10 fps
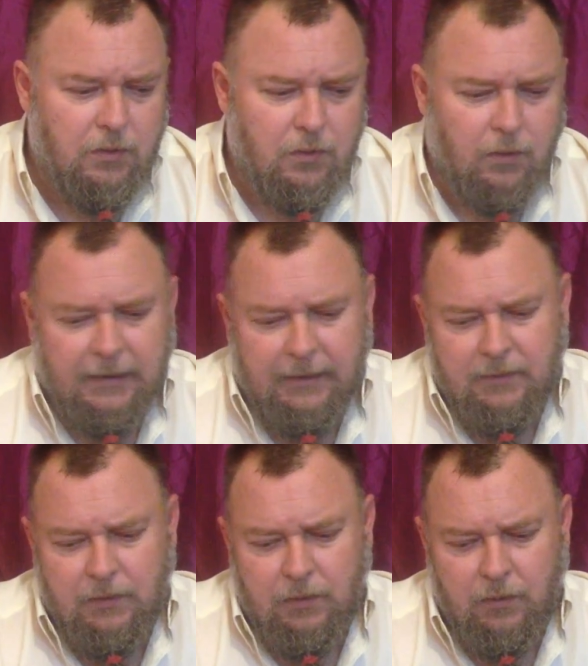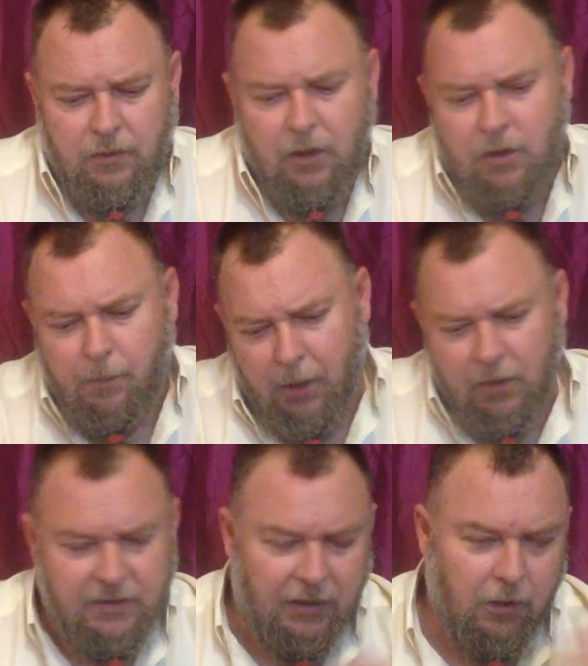try to throw your
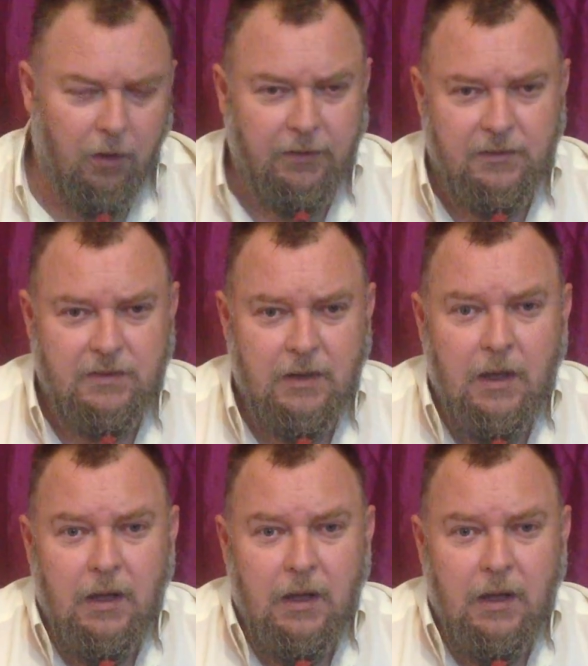pros and cons